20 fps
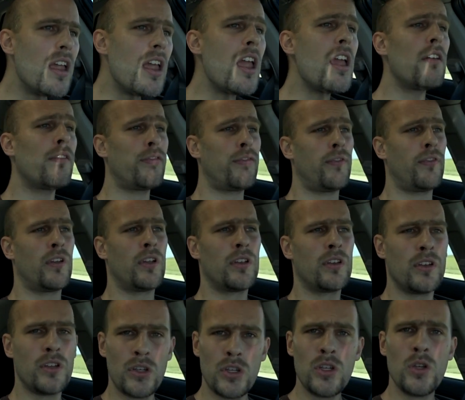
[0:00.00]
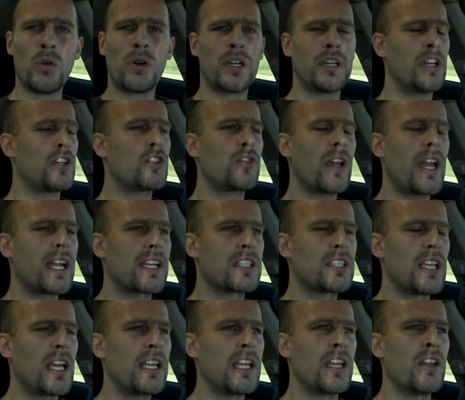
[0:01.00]
if you're in a track
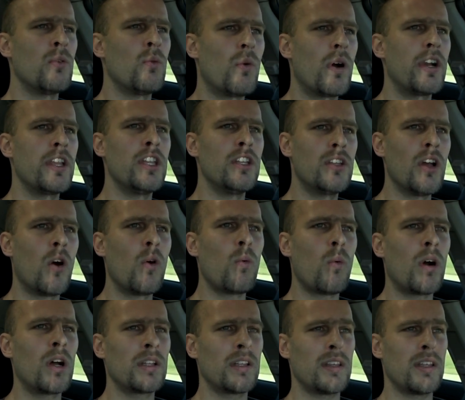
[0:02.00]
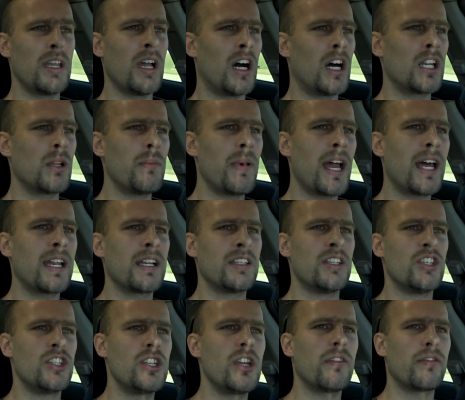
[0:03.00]
setting where you don't want the automatic
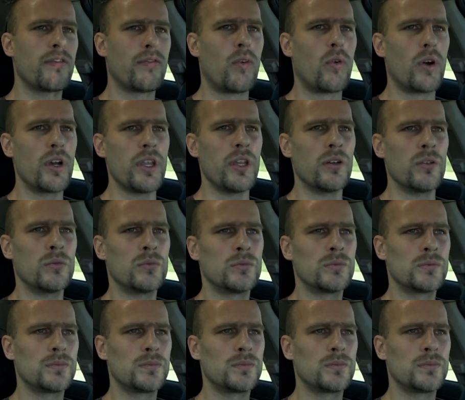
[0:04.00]
to shift for you.